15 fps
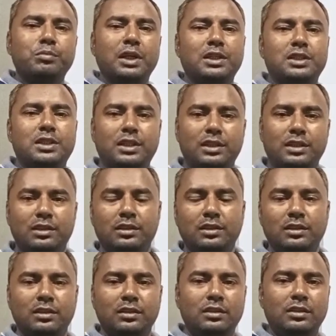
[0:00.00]
plastic.
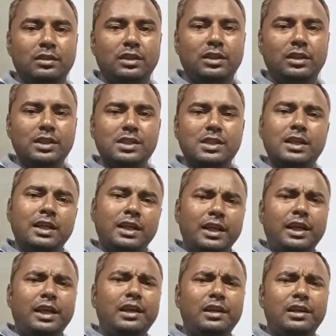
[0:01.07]
It is
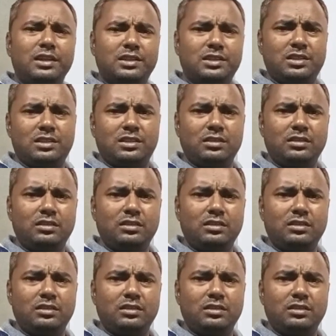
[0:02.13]
endless.